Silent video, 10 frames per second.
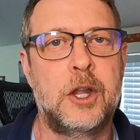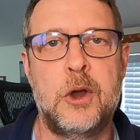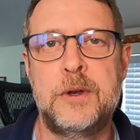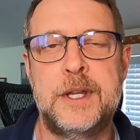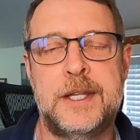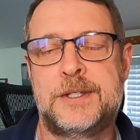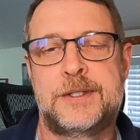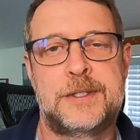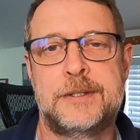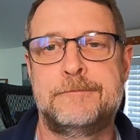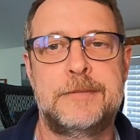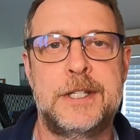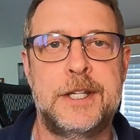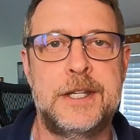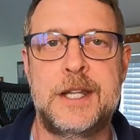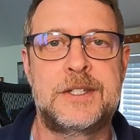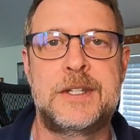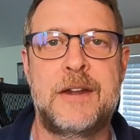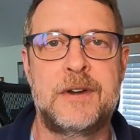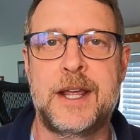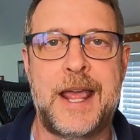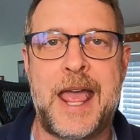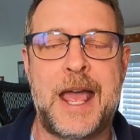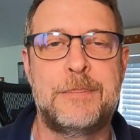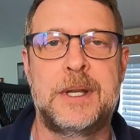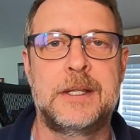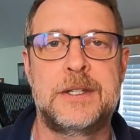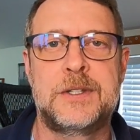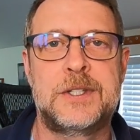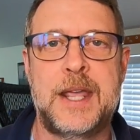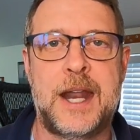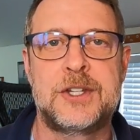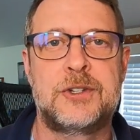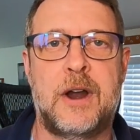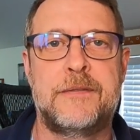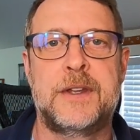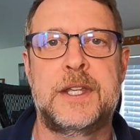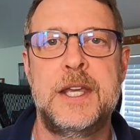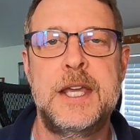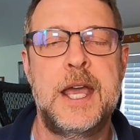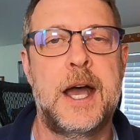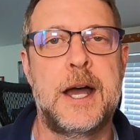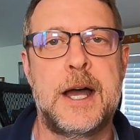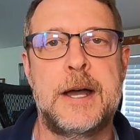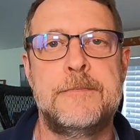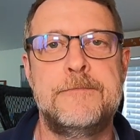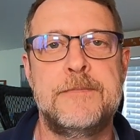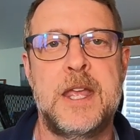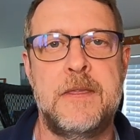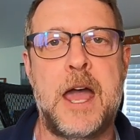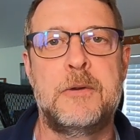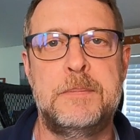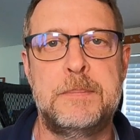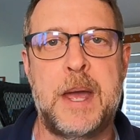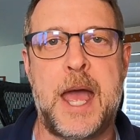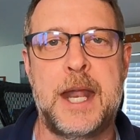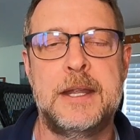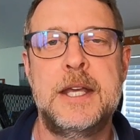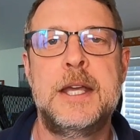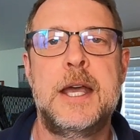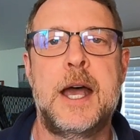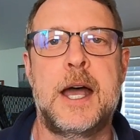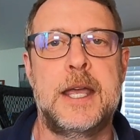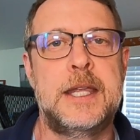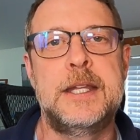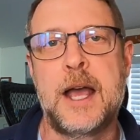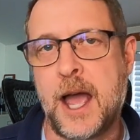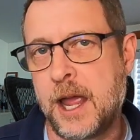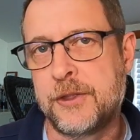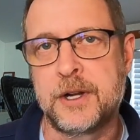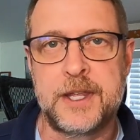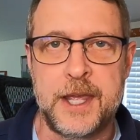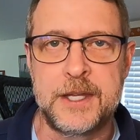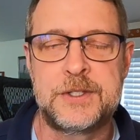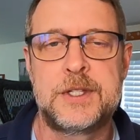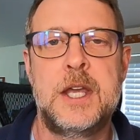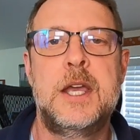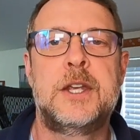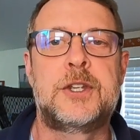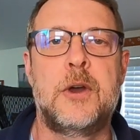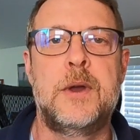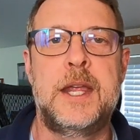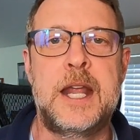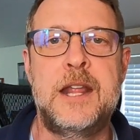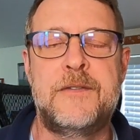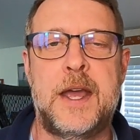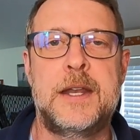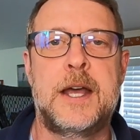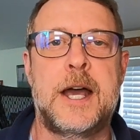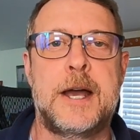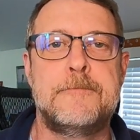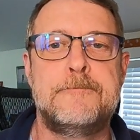load, that's never going to happen unless it's catastrophic, and that would be bad in either case. So in any event,